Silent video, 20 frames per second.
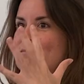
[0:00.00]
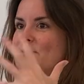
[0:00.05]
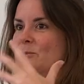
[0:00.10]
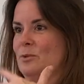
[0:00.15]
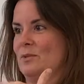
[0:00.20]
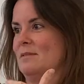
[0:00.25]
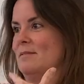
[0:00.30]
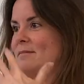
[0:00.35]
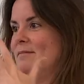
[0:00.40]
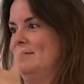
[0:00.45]

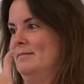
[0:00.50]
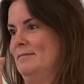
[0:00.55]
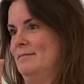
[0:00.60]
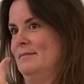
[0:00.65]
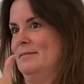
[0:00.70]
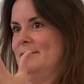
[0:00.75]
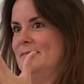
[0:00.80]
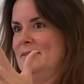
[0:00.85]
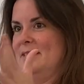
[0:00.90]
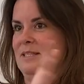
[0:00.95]
what
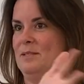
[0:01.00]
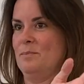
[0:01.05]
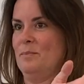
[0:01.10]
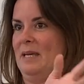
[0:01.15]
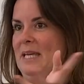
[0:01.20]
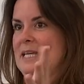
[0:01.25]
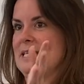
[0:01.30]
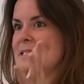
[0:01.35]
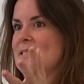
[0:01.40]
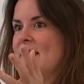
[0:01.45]
is
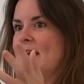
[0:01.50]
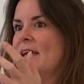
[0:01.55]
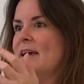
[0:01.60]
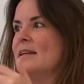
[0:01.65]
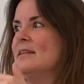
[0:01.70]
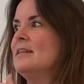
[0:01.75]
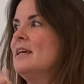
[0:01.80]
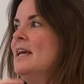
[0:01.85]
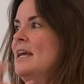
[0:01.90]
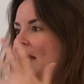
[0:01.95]
being
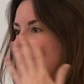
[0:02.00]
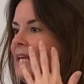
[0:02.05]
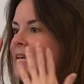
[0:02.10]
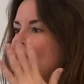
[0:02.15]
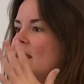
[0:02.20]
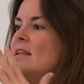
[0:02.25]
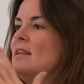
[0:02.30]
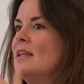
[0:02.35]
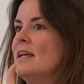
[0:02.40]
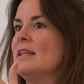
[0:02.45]
said
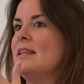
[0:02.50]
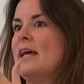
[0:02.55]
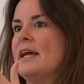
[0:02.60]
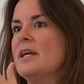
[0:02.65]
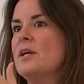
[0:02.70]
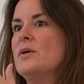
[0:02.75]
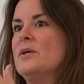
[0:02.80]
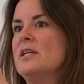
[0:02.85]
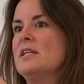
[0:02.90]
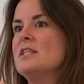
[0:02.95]
in their
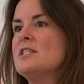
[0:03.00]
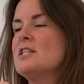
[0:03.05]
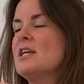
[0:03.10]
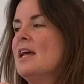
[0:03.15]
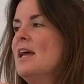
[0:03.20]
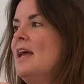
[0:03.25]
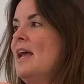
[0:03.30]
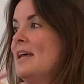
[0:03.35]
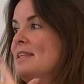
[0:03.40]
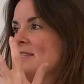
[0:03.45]
language.
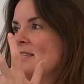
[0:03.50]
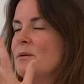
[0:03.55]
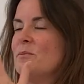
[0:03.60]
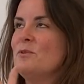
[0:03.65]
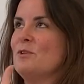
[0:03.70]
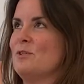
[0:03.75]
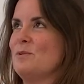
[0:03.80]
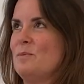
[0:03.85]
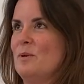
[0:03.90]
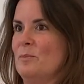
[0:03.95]
And some of
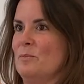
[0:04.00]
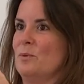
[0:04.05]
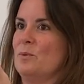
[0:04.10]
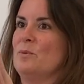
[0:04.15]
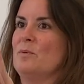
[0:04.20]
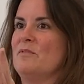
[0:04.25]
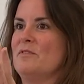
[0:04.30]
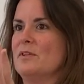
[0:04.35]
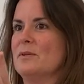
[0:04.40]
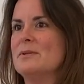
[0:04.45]
those
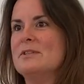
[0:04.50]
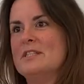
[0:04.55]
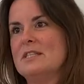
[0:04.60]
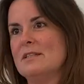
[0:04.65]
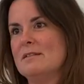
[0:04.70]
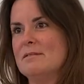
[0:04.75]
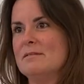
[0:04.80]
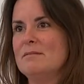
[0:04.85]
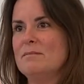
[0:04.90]
people are fluent in